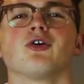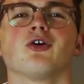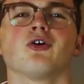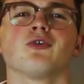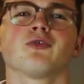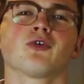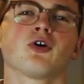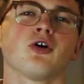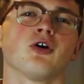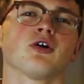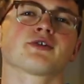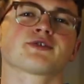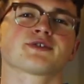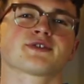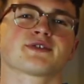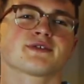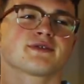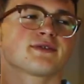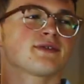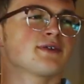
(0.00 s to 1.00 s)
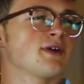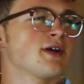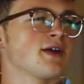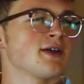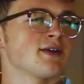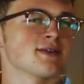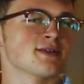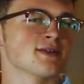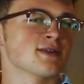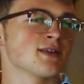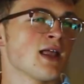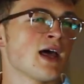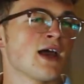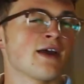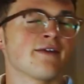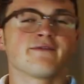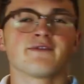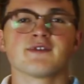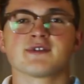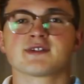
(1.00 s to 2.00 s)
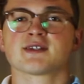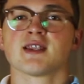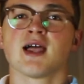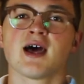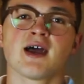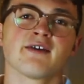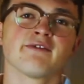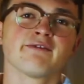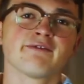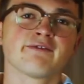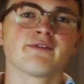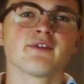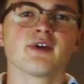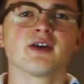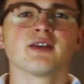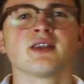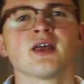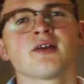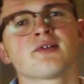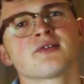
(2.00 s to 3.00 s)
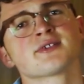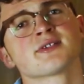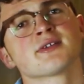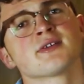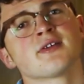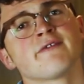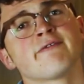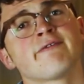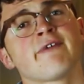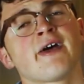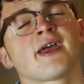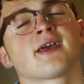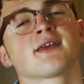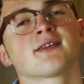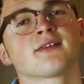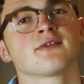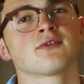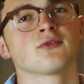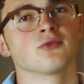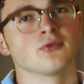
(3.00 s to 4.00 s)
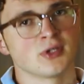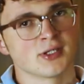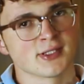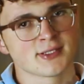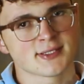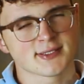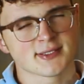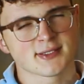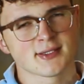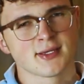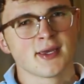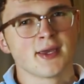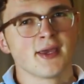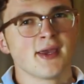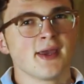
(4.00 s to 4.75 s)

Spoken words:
of course, as life is life, there is an effect to this.